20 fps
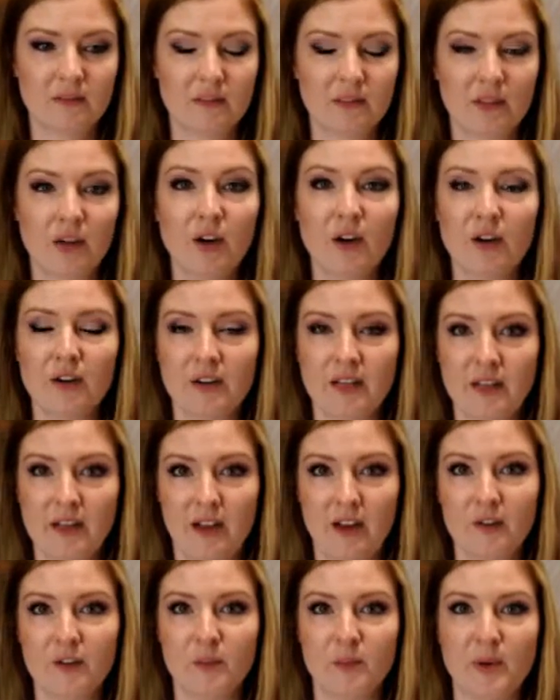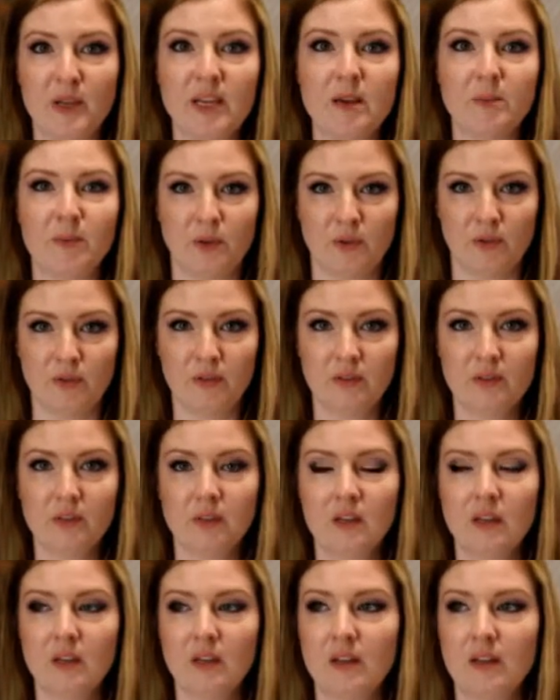hurting other people
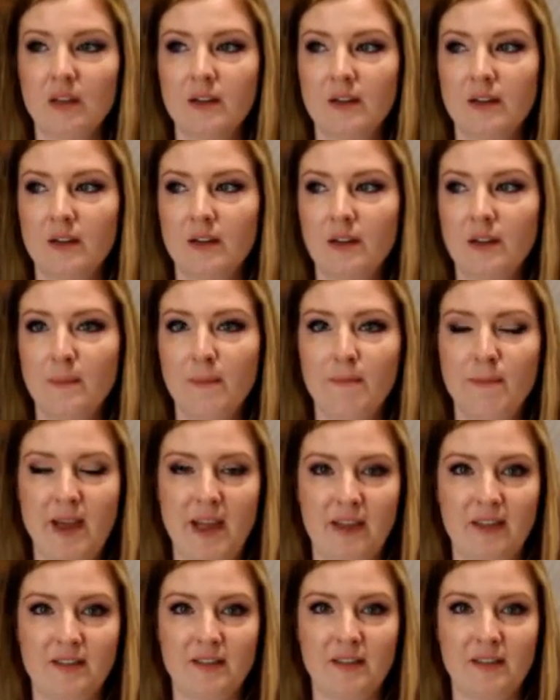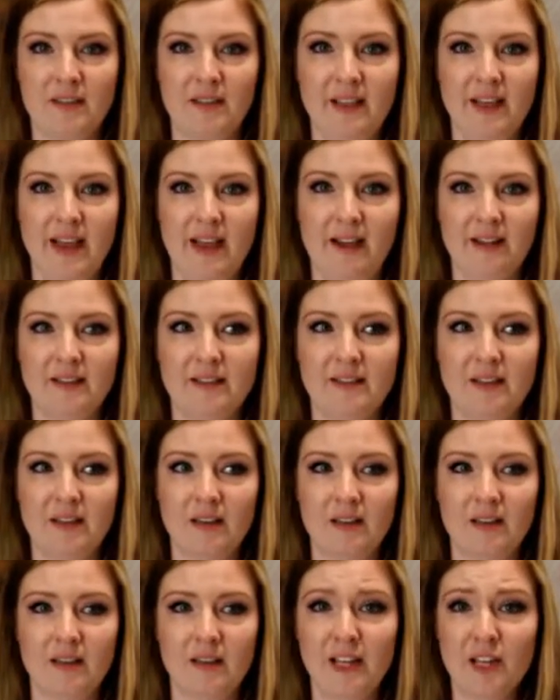meant that
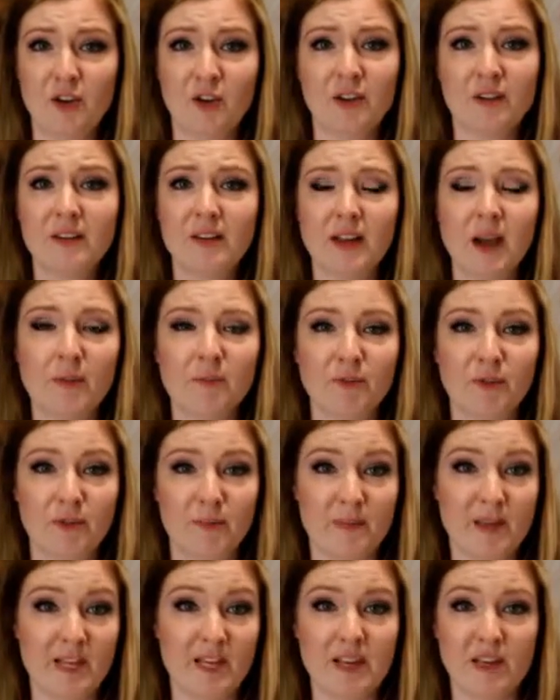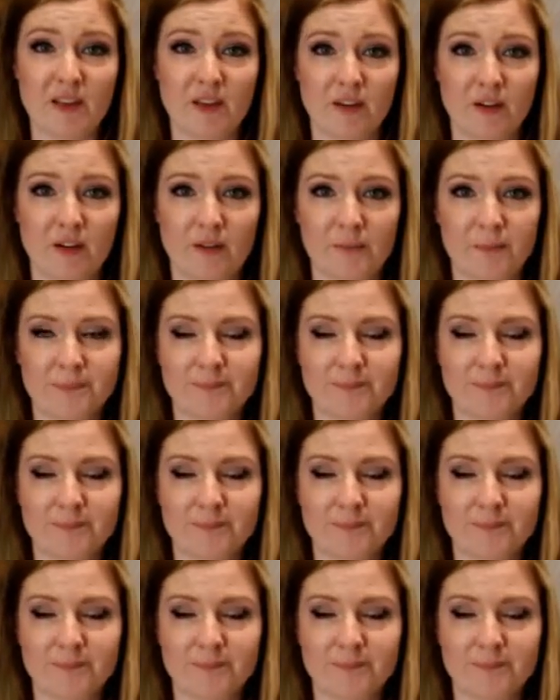they couldn't comfort me either.